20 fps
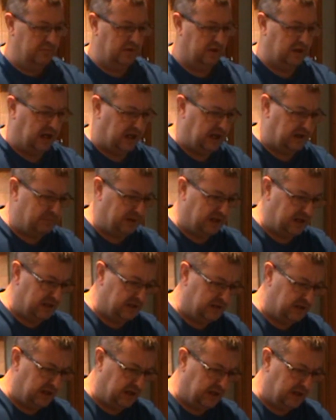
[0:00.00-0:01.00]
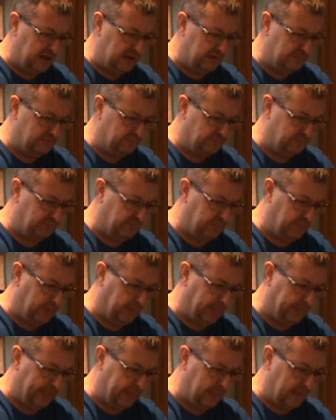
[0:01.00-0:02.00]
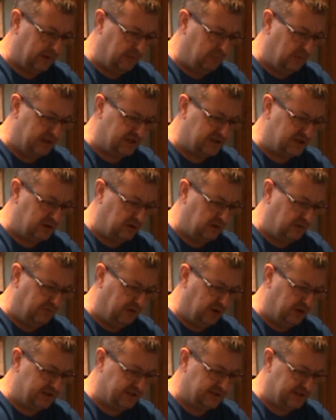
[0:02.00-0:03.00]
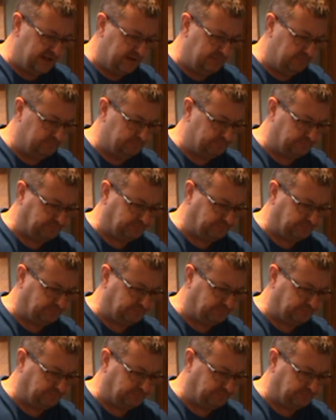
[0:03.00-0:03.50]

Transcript: kind of been went to university,